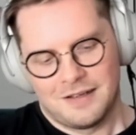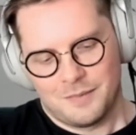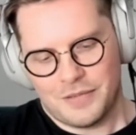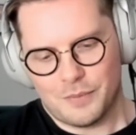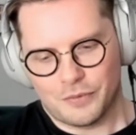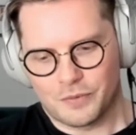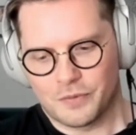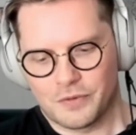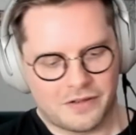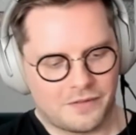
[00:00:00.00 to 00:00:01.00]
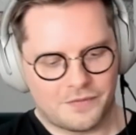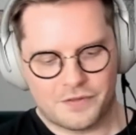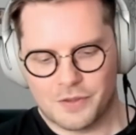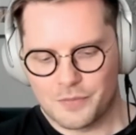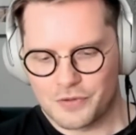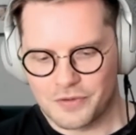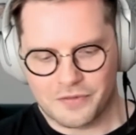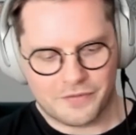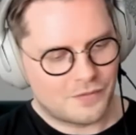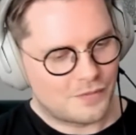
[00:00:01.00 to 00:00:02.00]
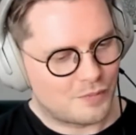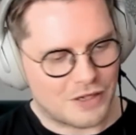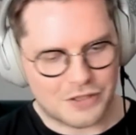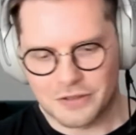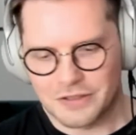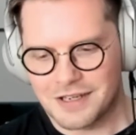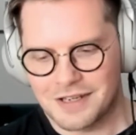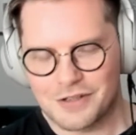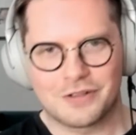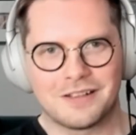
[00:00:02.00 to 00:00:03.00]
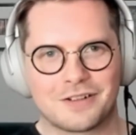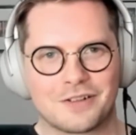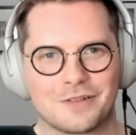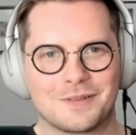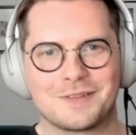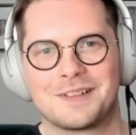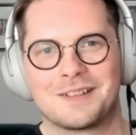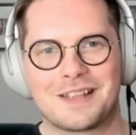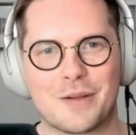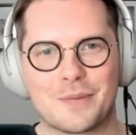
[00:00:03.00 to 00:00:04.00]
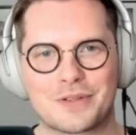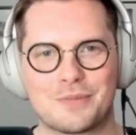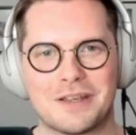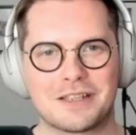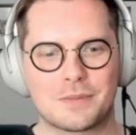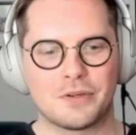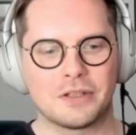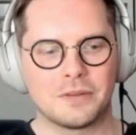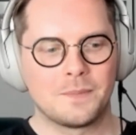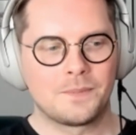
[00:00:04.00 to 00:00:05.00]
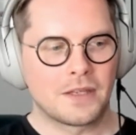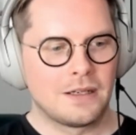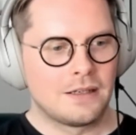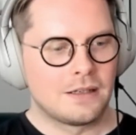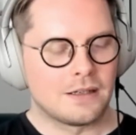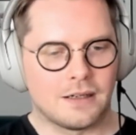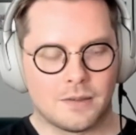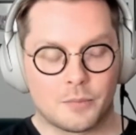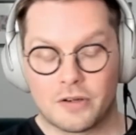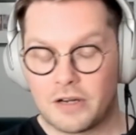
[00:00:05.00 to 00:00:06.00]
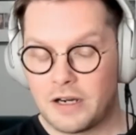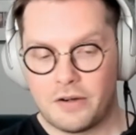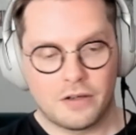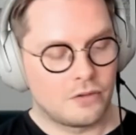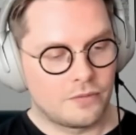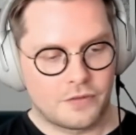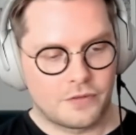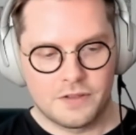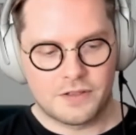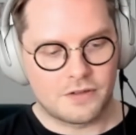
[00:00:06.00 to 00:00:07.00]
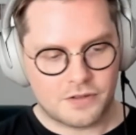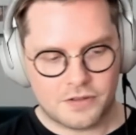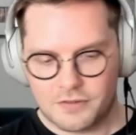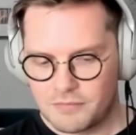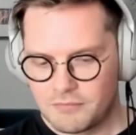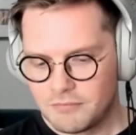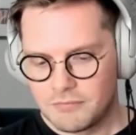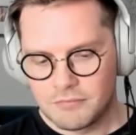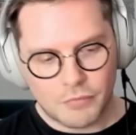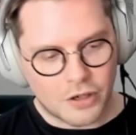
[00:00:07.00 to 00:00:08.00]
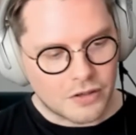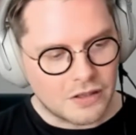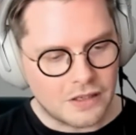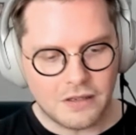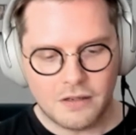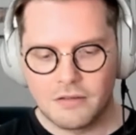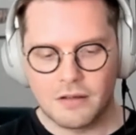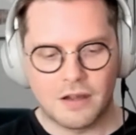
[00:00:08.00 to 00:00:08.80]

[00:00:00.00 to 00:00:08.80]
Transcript: people who are some sort of specialization in our DevOps space, but we are hiring on all fronts. There's marketing,